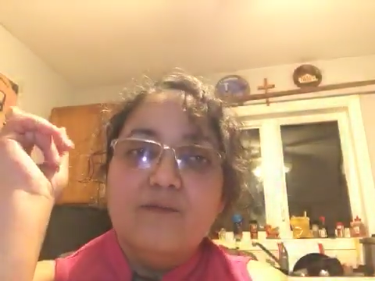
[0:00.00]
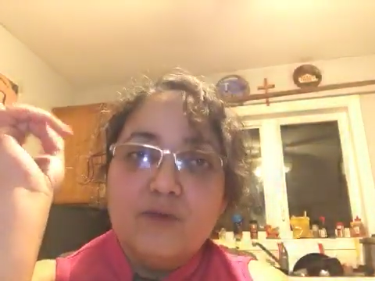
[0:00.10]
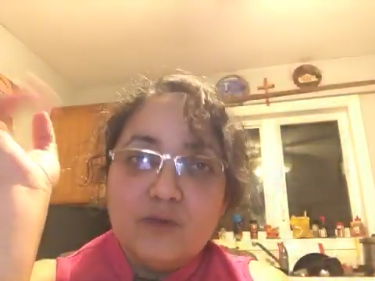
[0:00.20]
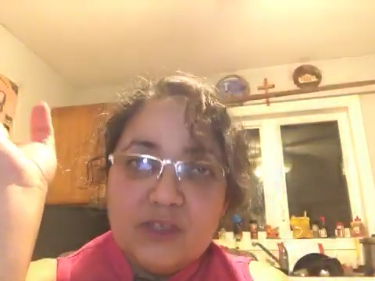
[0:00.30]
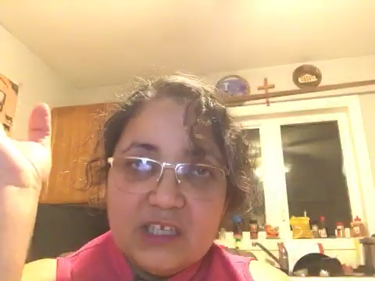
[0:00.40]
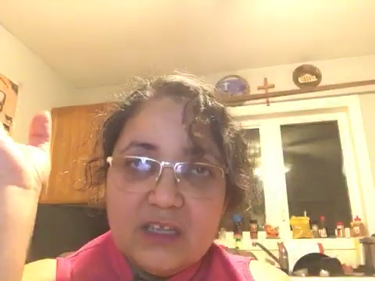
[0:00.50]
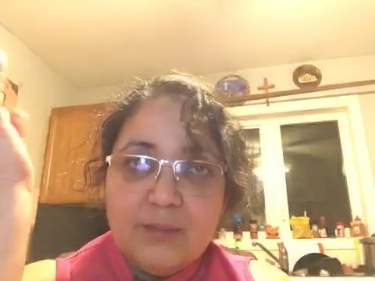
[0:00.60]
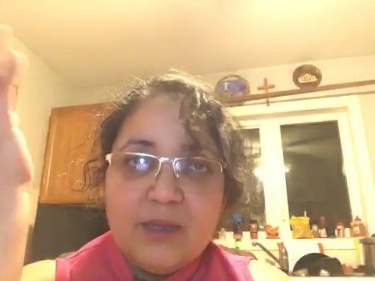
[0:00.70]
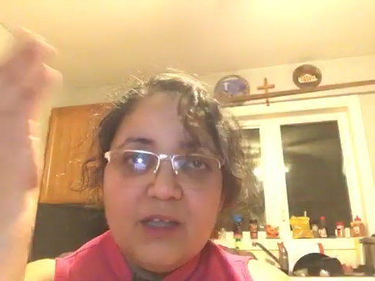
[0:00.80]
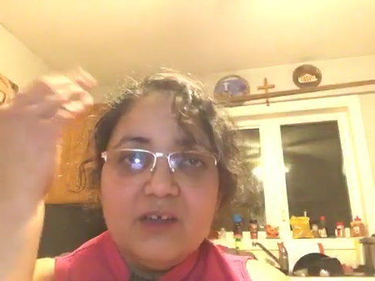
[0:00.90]
você,
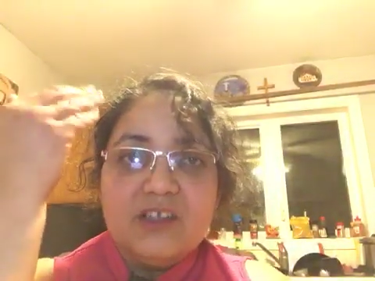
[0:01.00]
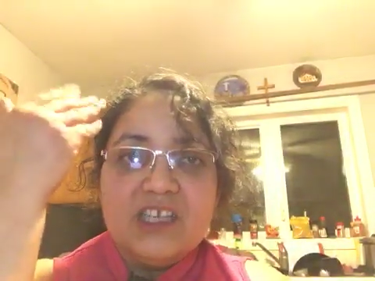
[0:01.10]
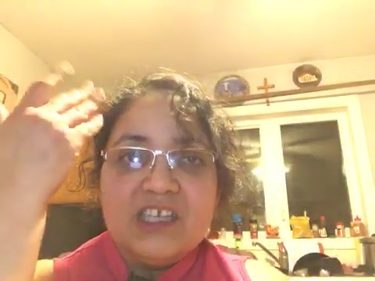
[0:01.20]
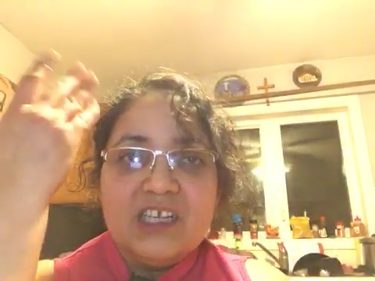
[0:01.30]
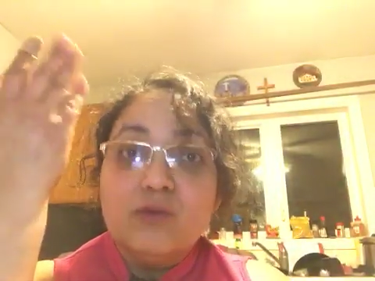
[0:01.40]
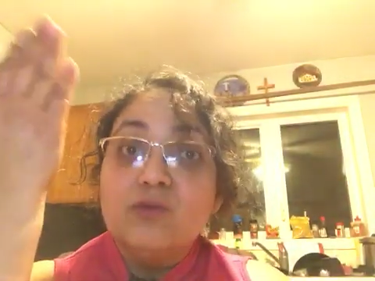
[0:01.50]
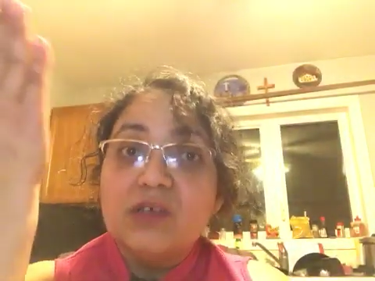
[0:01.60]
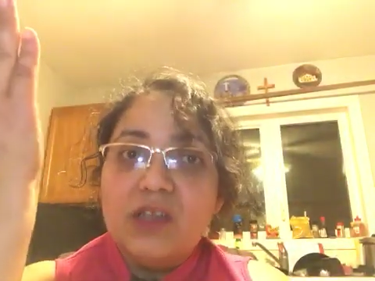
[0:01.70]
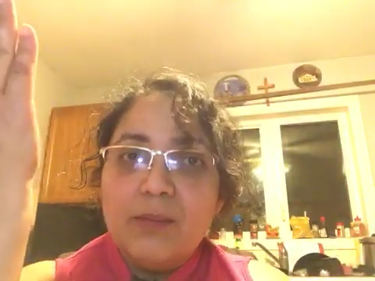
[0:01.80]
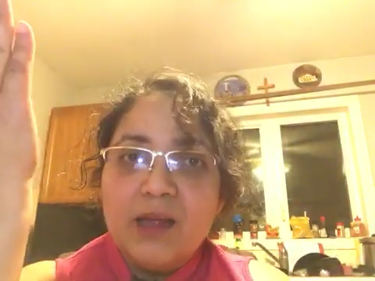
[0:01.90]
because it's a
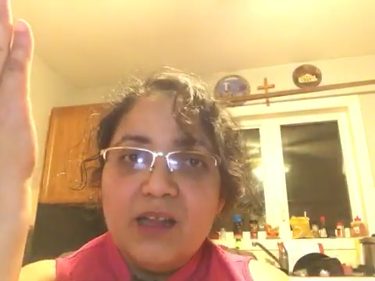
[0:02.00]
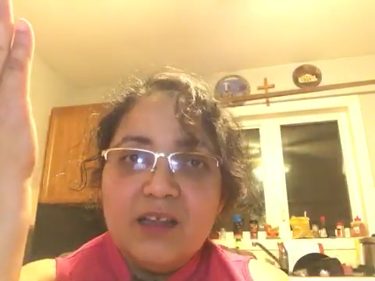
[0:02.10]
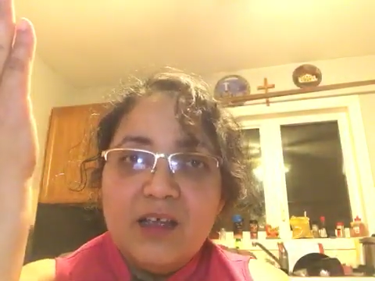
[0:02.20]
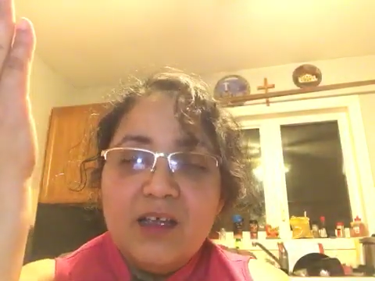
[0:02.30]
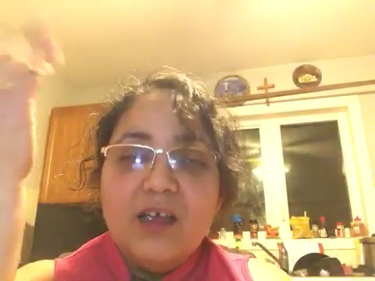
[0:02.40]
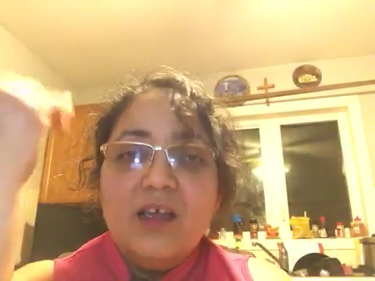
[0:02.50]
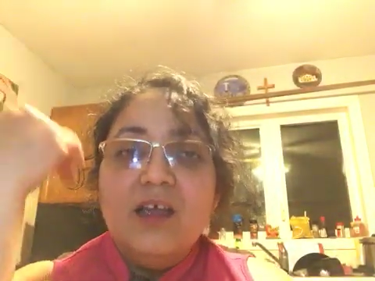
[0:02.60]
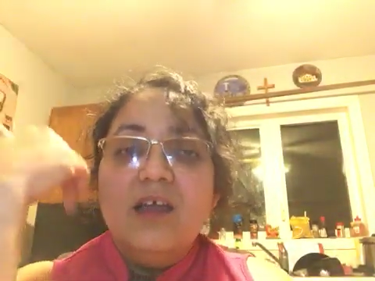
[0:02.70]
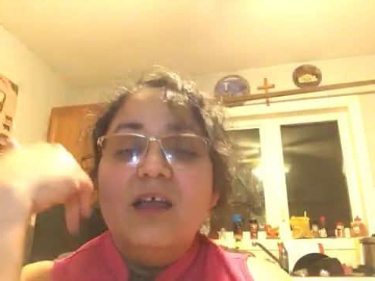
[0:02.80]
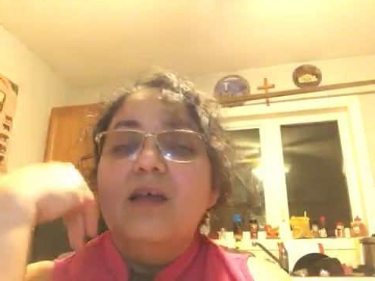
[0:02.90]
treatment
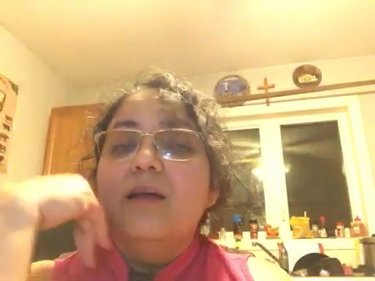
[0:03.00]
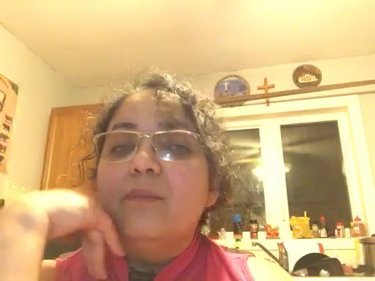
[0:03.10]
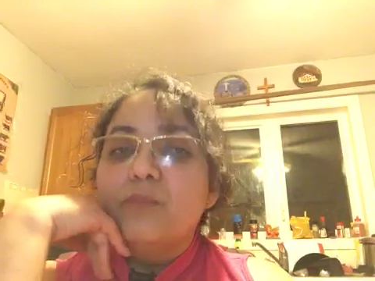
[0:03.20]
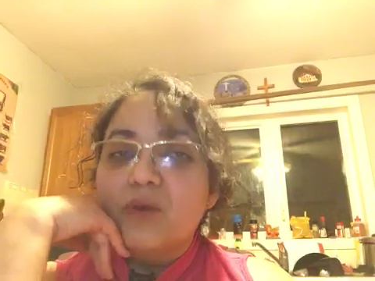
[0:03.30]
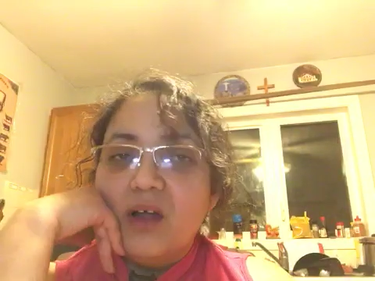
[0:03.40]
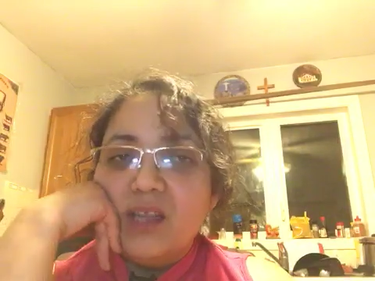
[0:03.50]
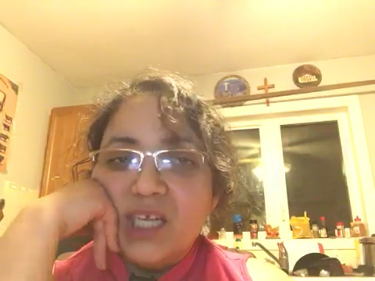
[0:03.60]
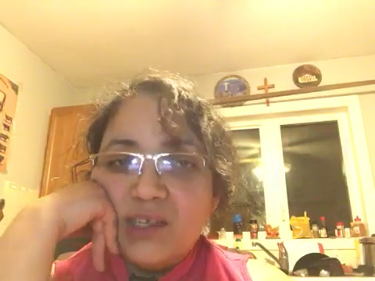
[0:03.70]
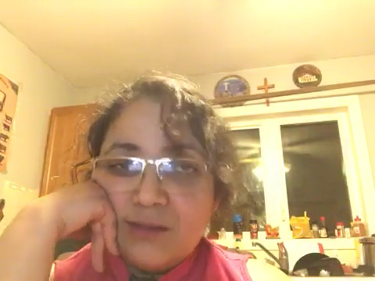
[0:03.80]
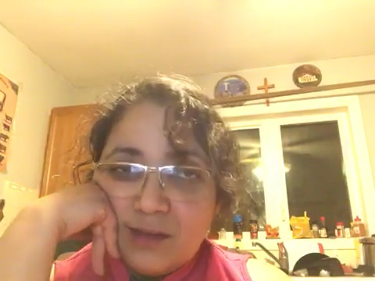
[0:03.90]

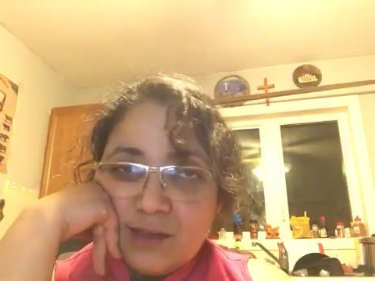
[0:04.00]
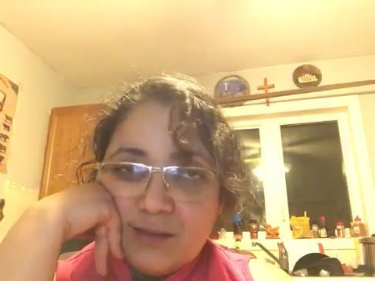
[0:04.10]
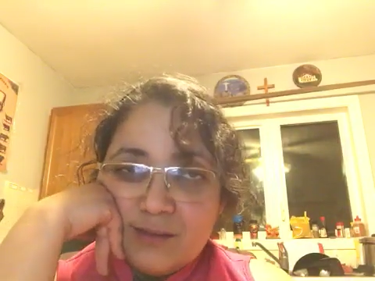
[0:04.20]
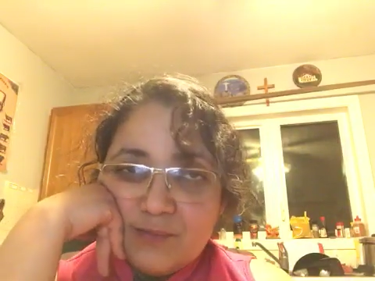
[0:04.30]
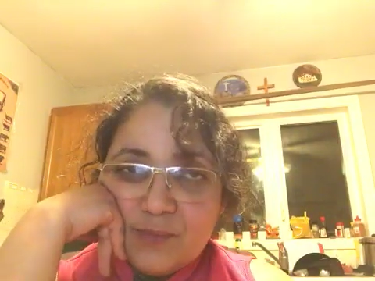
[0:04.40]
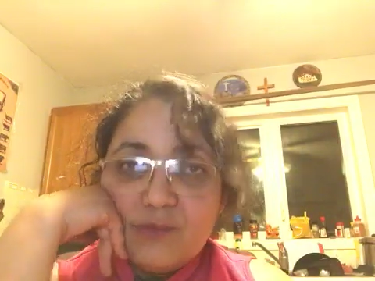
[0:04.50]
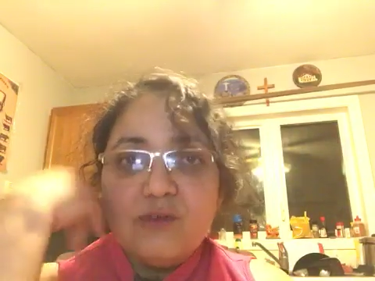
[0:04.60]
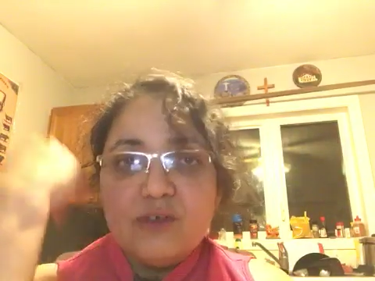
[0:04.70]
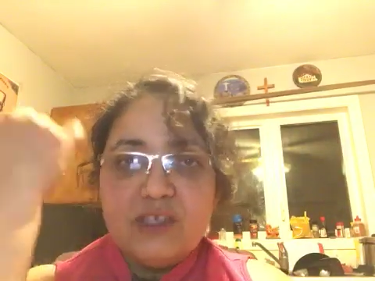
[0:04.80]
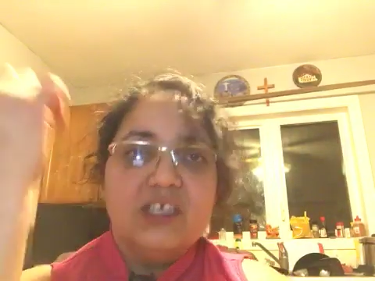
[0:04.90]
pronoun,
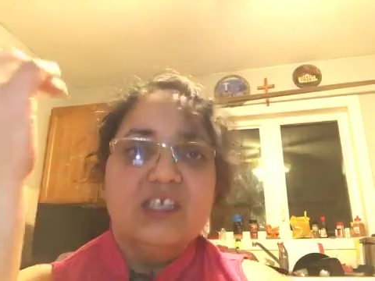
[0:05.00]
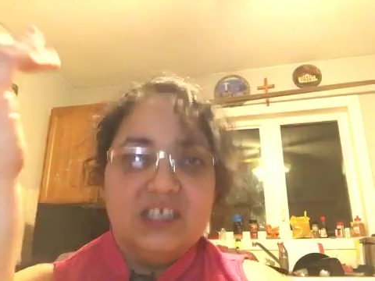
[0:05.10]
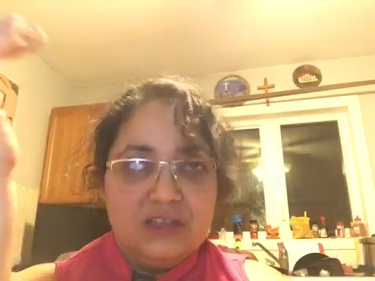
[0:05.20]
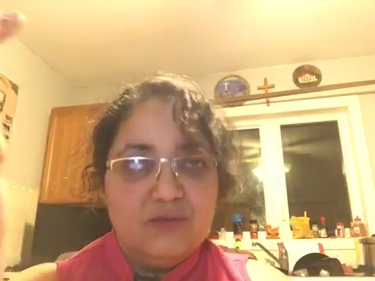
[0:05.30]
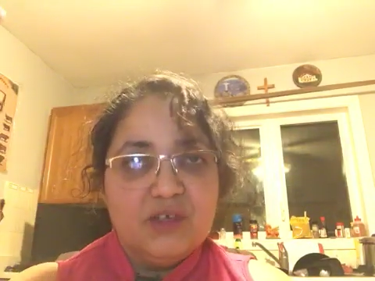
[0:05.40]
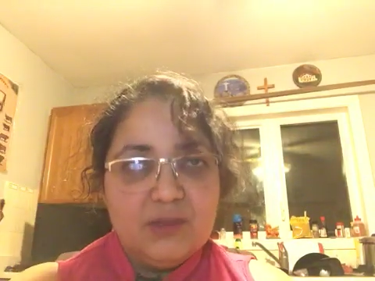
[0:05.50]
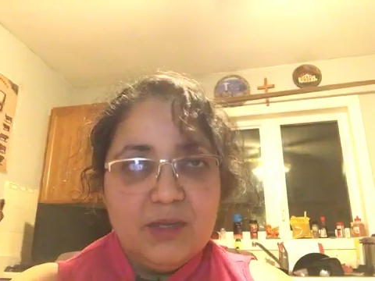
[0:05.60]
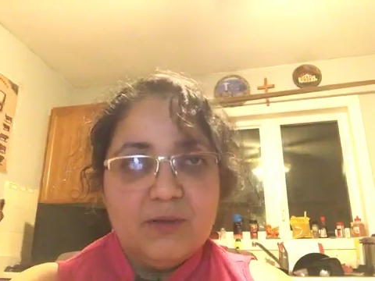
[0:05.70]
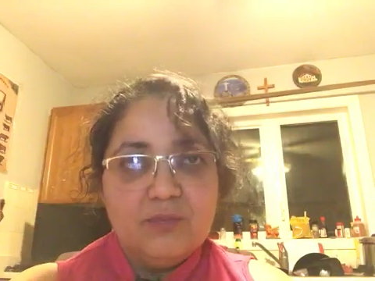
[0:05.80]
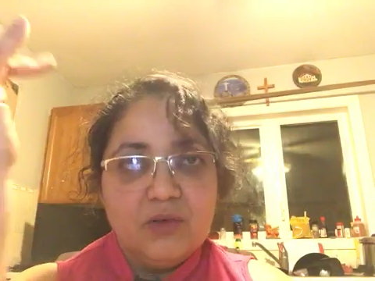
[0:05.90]
você is a
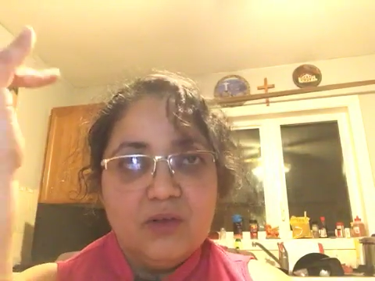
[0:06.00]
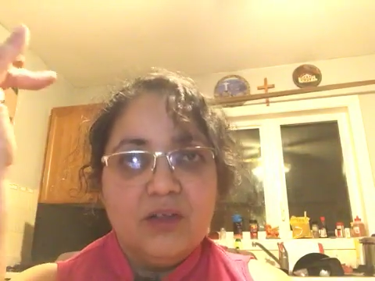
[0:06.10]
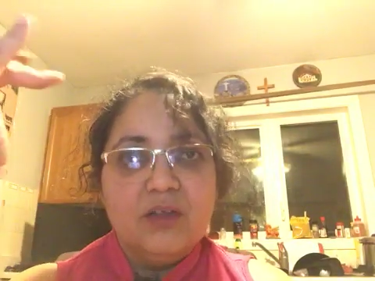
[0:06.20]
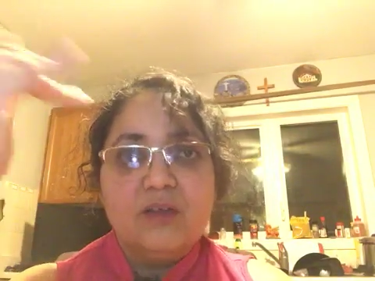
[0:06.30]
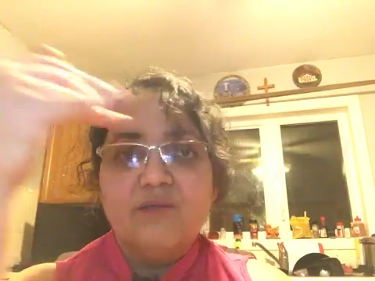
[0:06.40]
treatment pronoun.